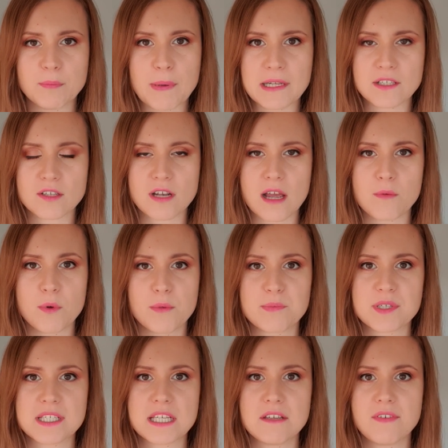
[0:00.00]
depends on how we
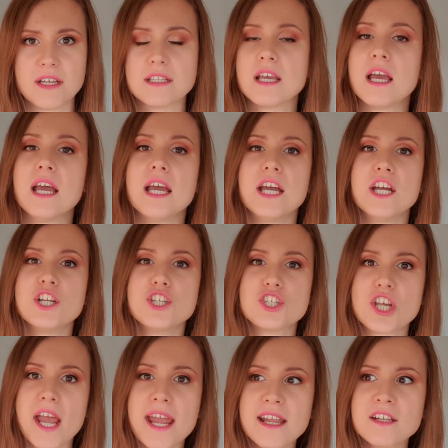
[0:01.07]
perceive it.
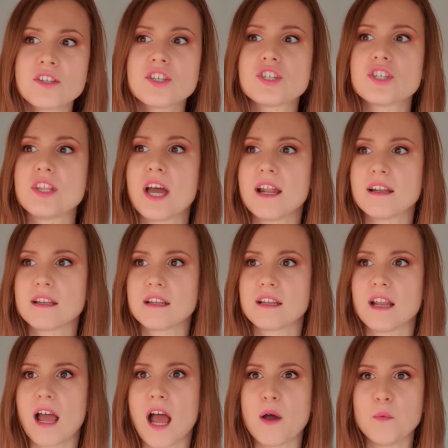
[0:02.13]
Change that
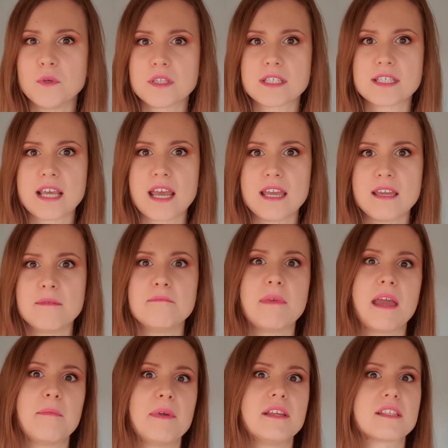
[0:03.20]
I would say
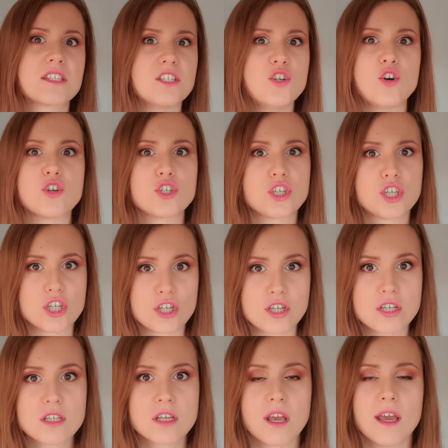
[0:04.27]
maybe it's not
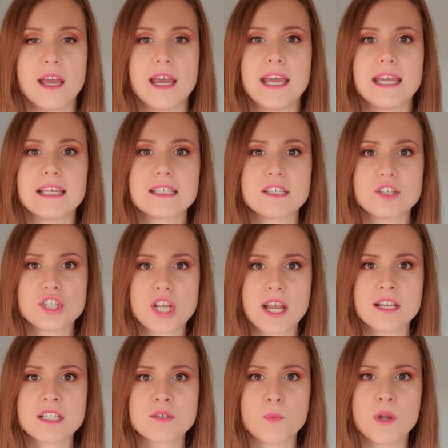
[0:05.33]
good is the
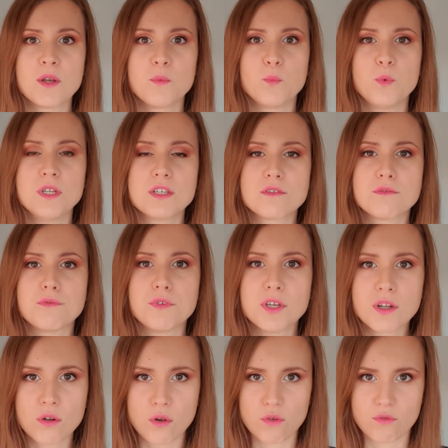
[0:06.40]
change when we don't
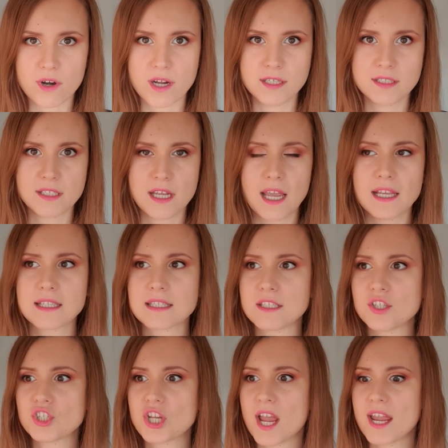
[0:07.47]
feel all right. It's the
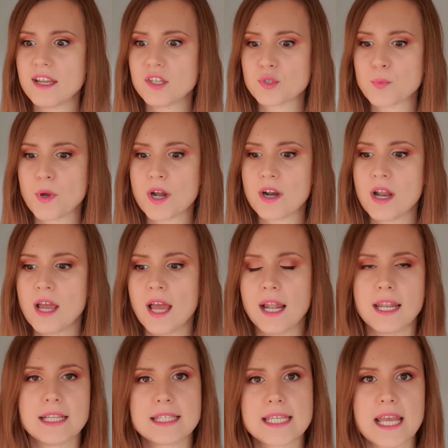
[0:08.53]
change where,
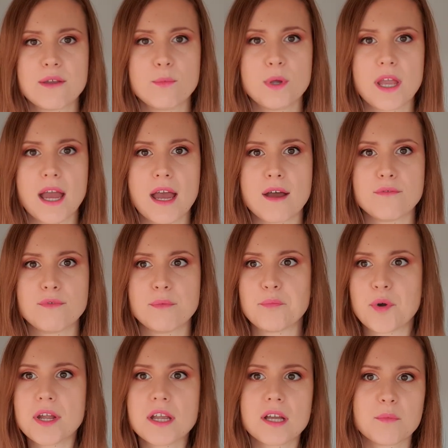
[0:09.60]
let's say we have a
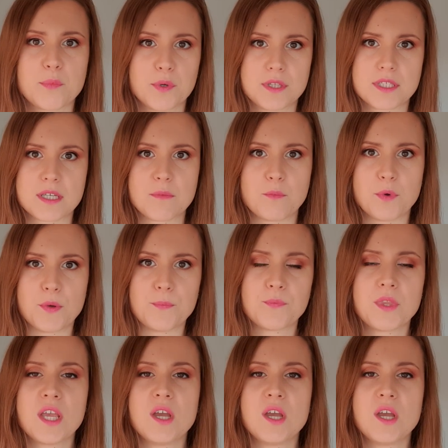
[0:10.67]
breakup with someone,